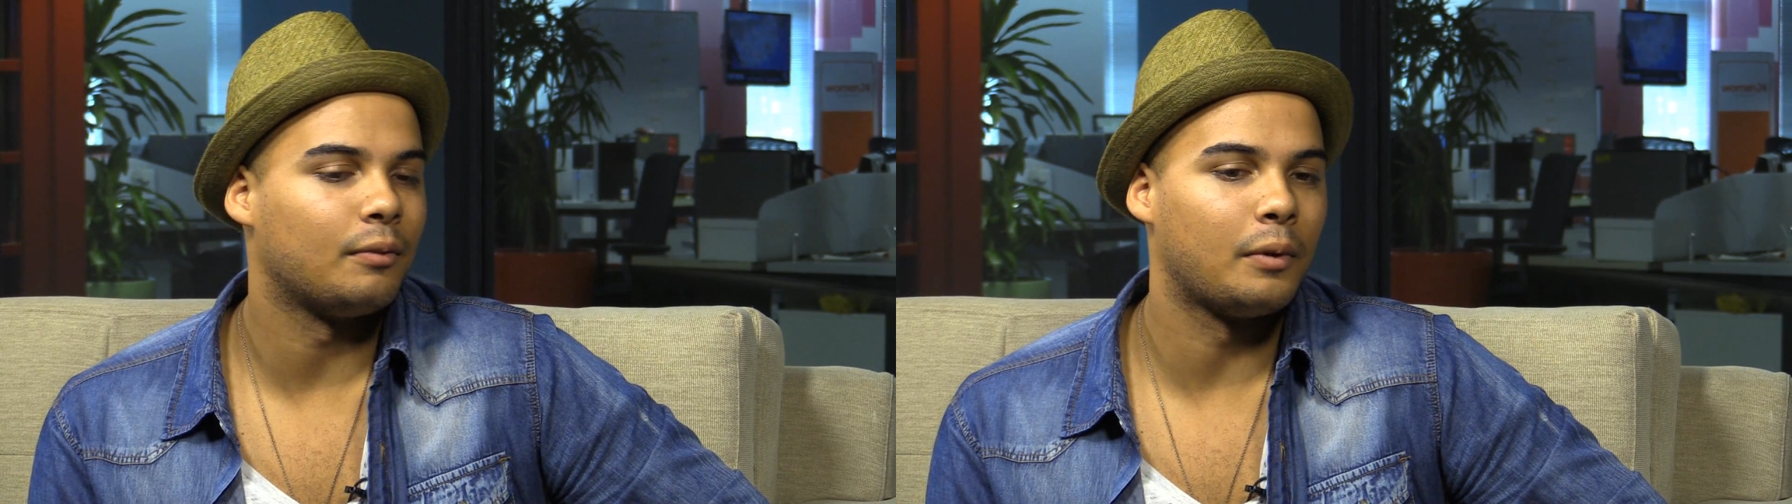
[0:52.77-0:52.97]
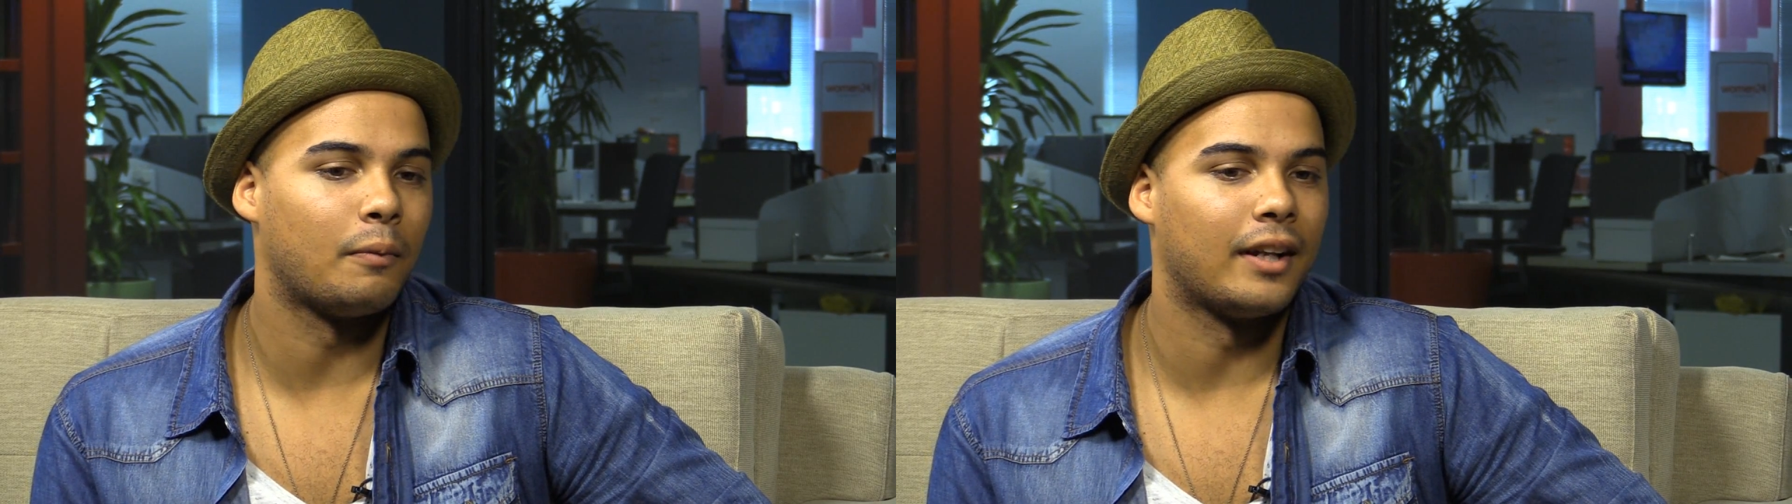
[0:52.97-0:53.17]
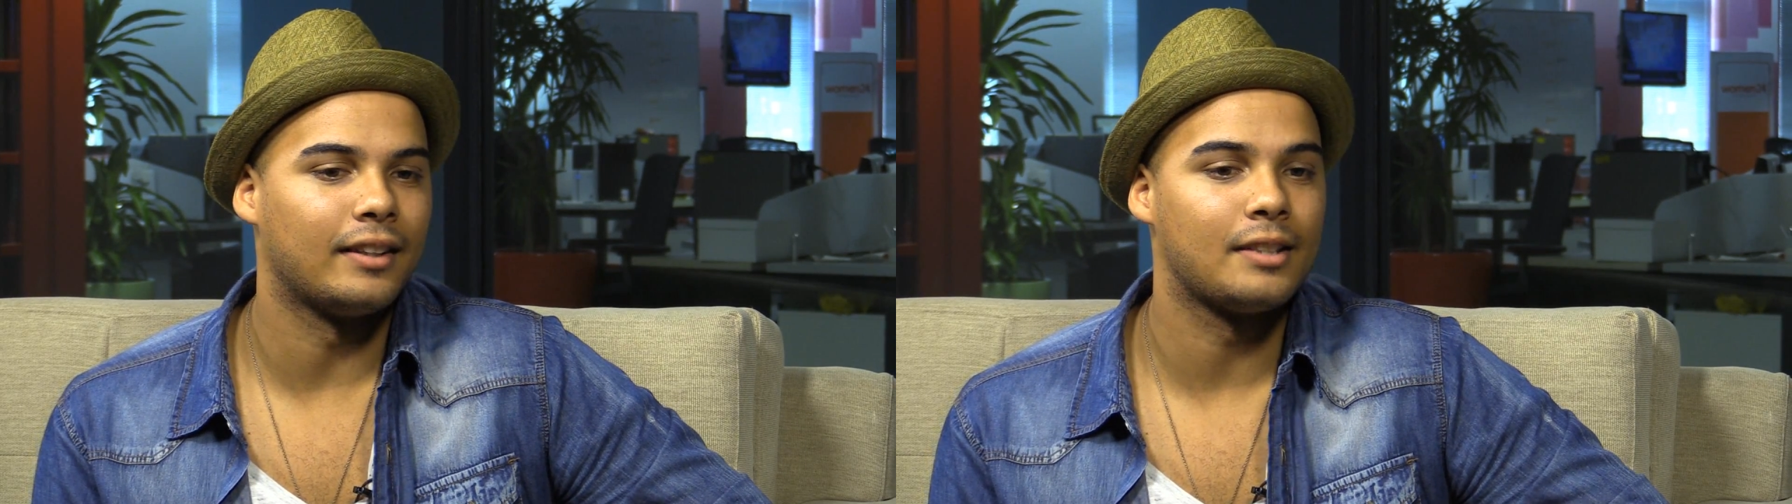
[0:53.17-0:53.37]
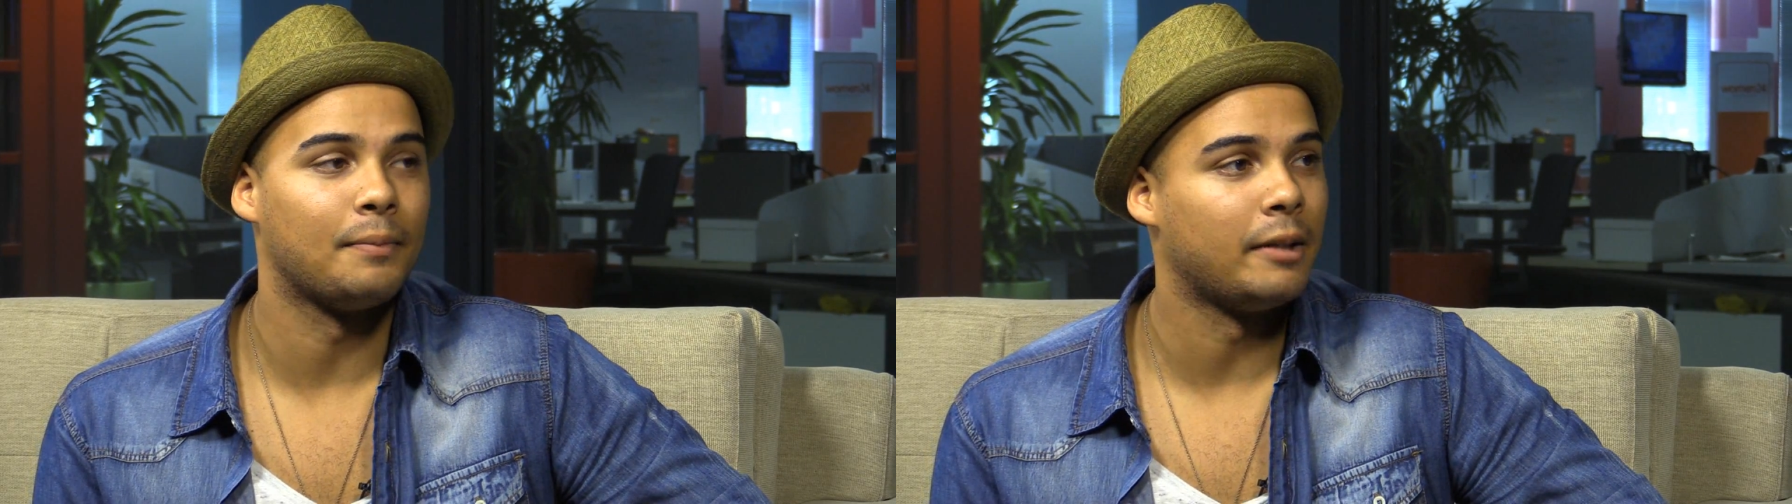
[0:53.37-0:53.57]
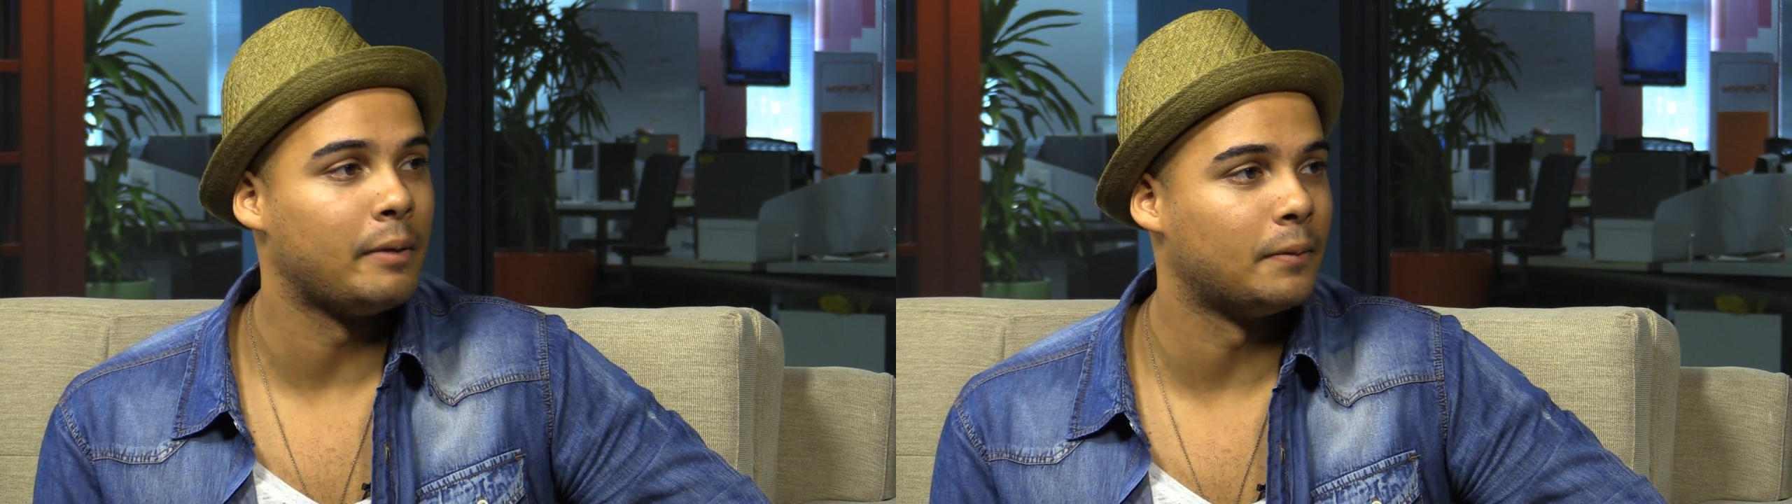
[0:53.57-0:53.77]
we want as
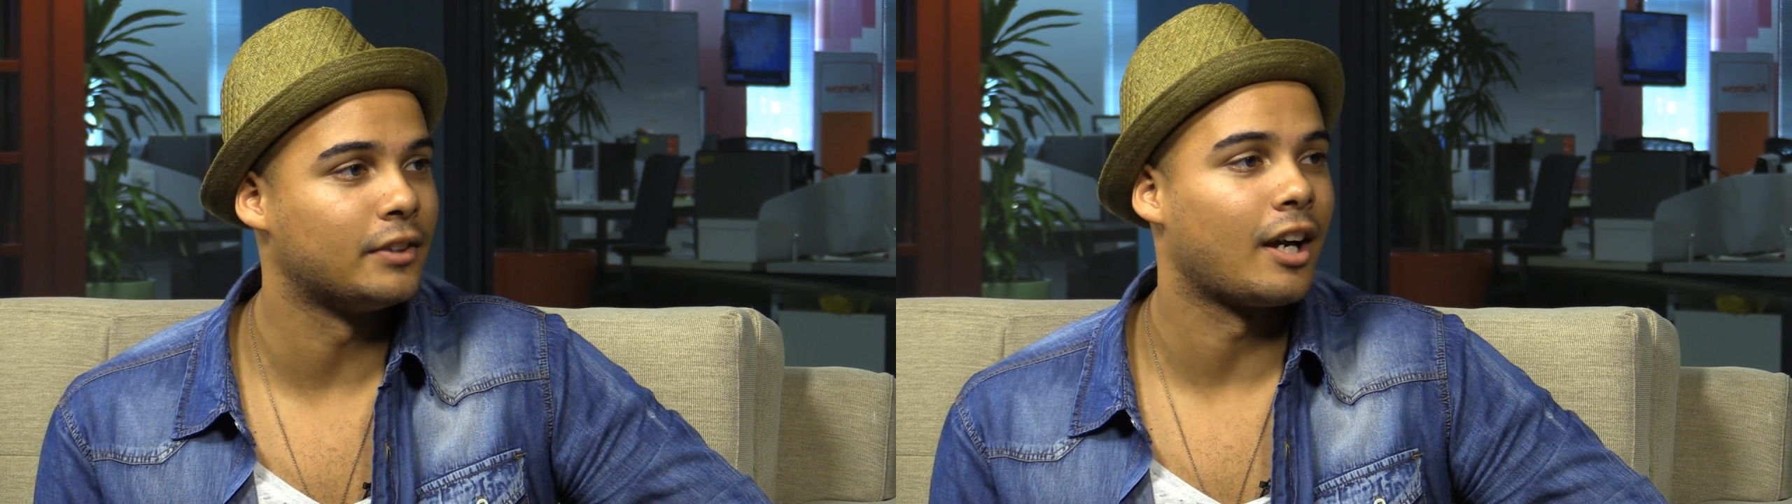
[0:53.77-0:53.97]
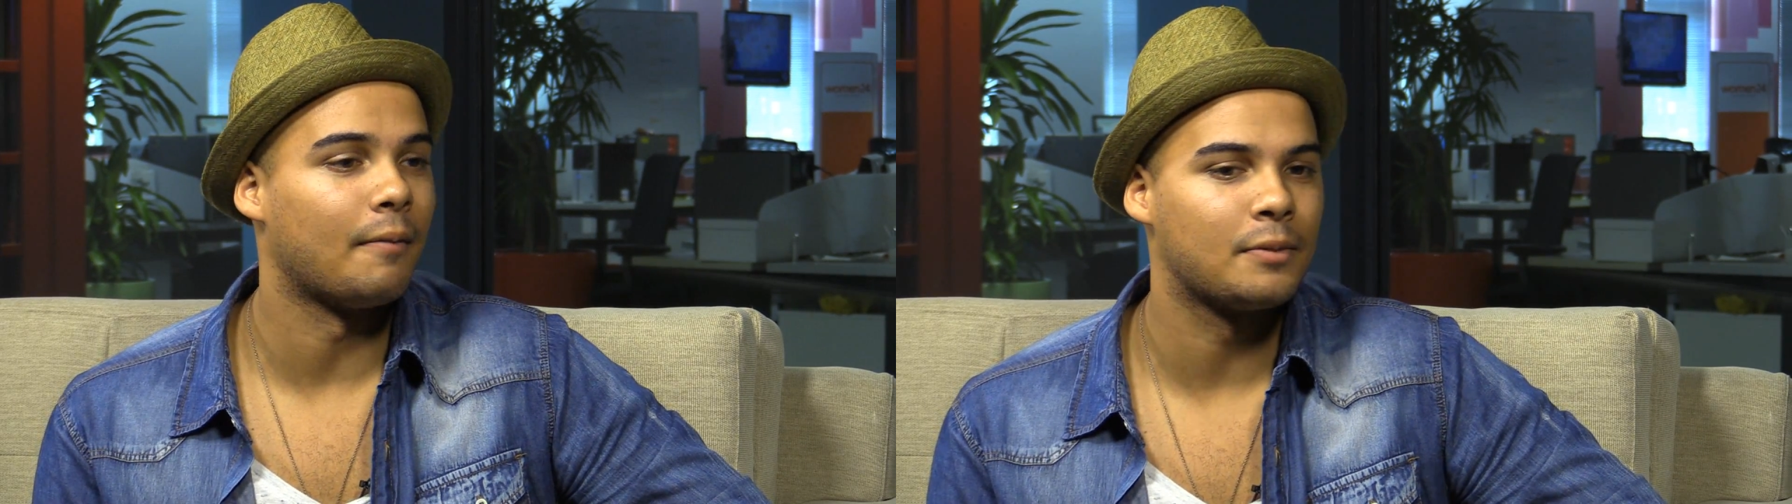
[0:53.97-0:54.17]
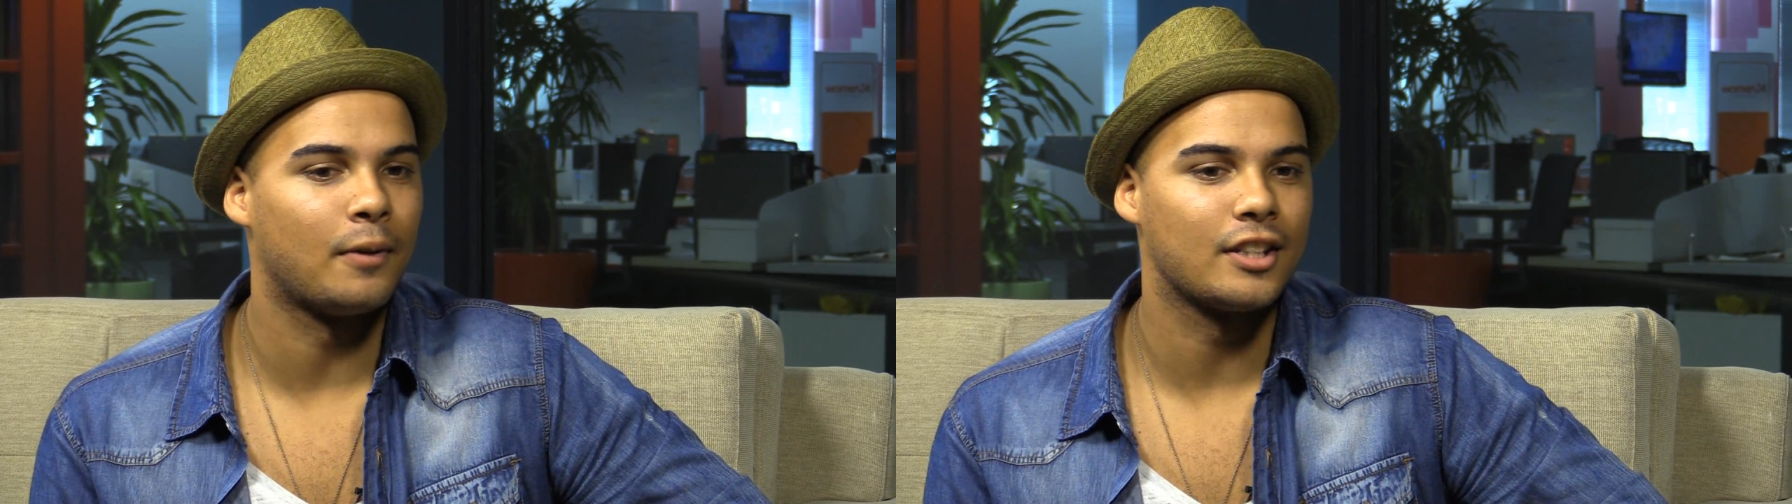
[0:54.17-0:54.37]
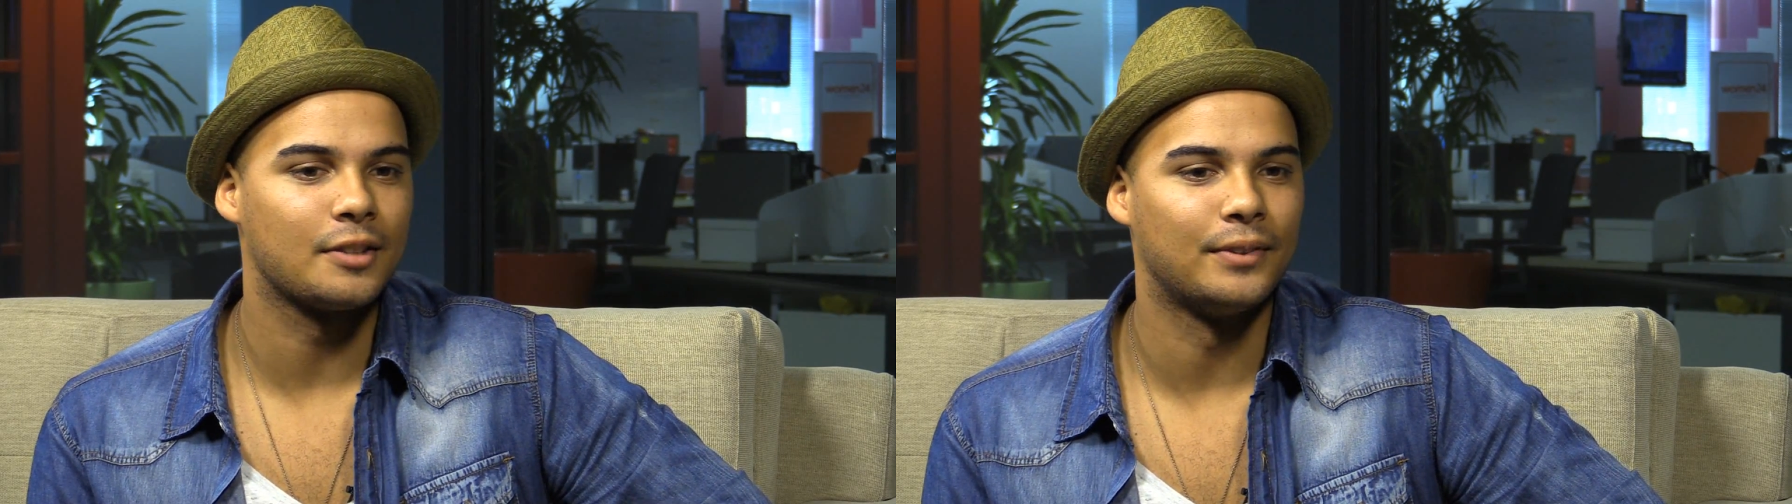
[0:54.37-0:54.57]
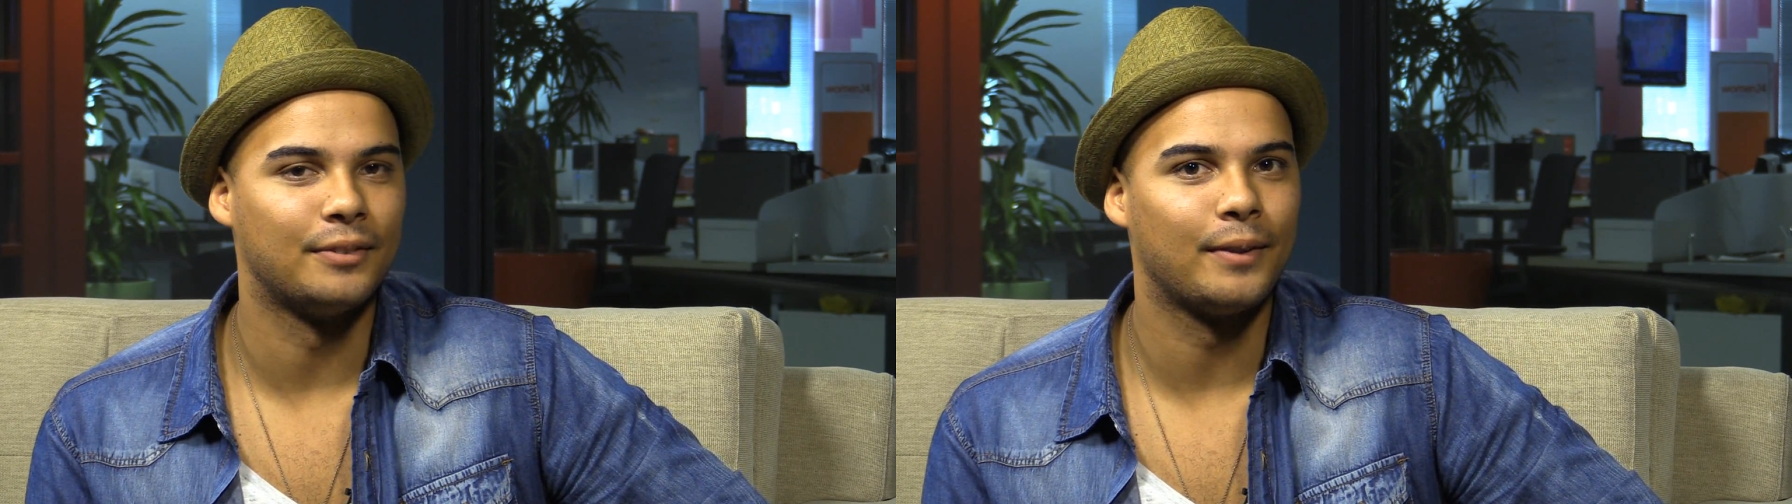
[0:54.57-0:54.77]
many people to come as possible.